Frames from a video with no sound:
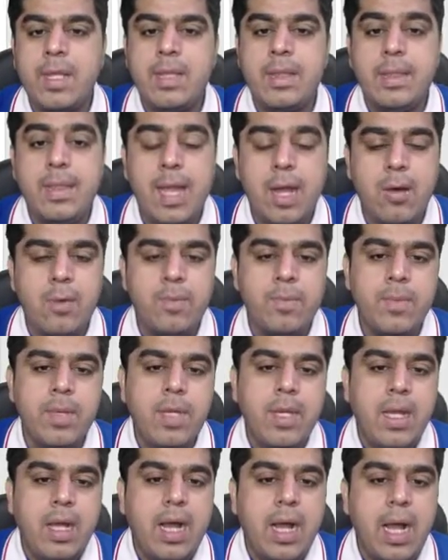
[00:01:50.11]
Now
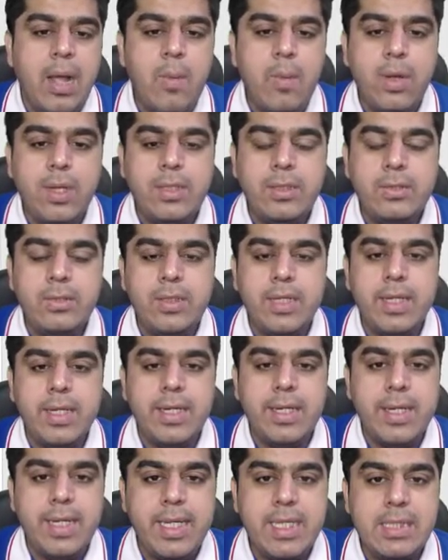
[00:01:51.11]
I want to
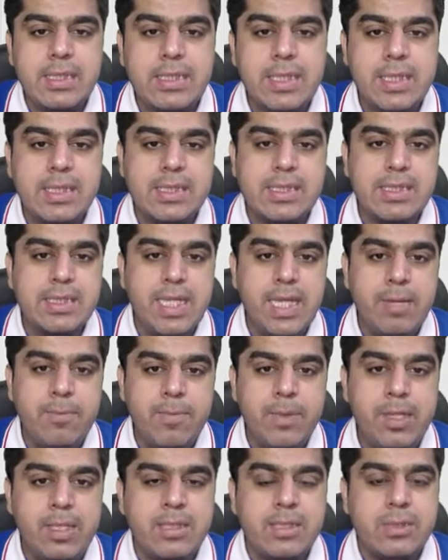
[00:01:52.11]
arrange this
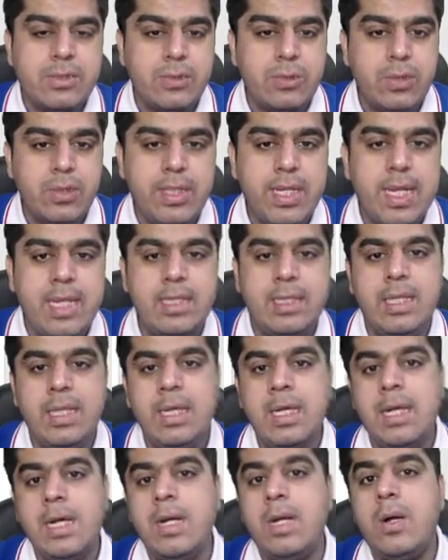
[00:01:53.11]
table so that
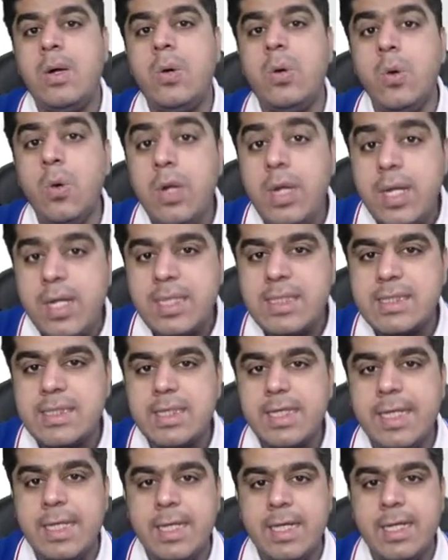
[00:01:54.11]
the oldest
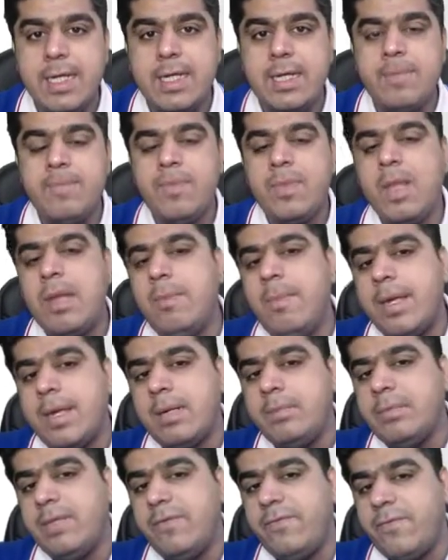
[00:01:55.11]
year
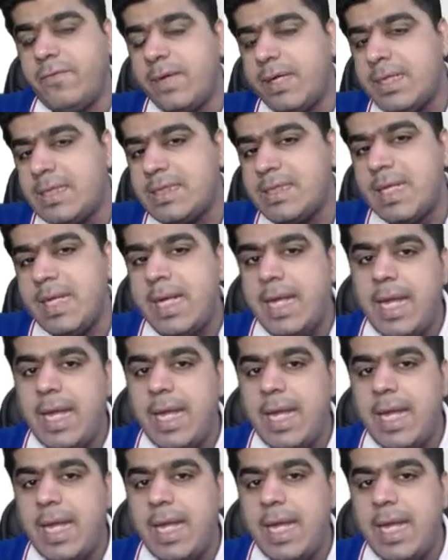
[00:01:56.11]
become the first